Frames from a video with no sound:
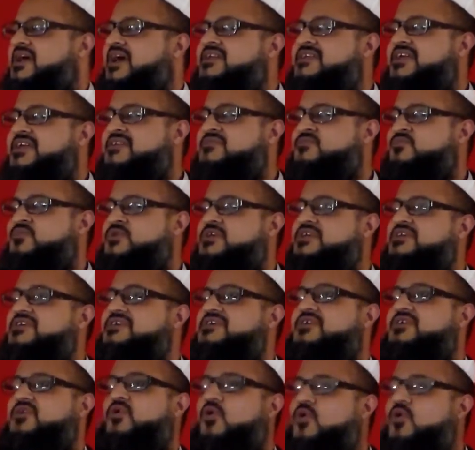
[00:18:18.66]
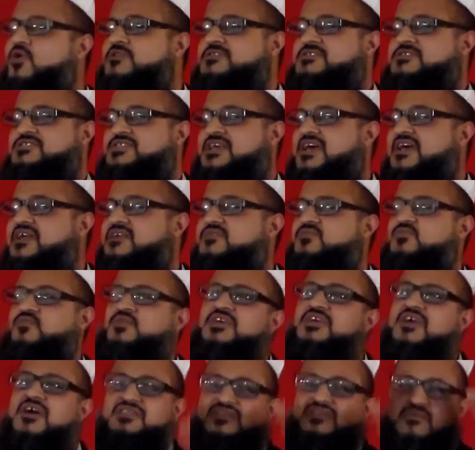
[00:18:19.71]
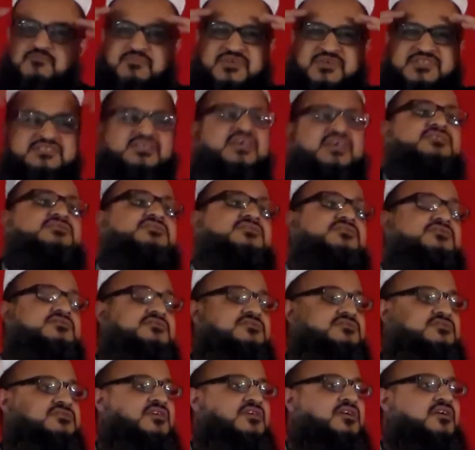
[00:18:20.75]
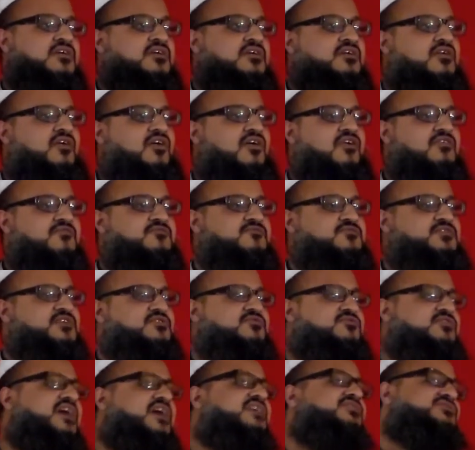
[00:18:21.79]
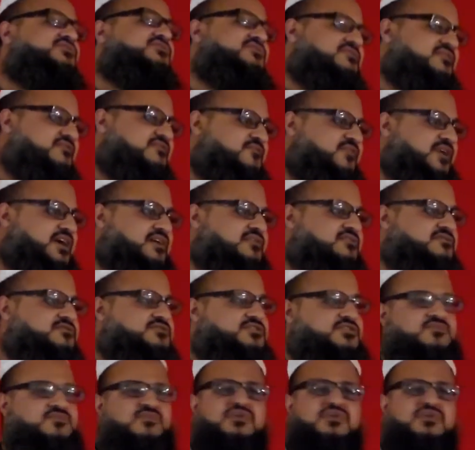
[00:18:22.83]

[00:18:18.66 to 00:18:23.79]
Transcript: and we all said we are the possessors of the rational faculty.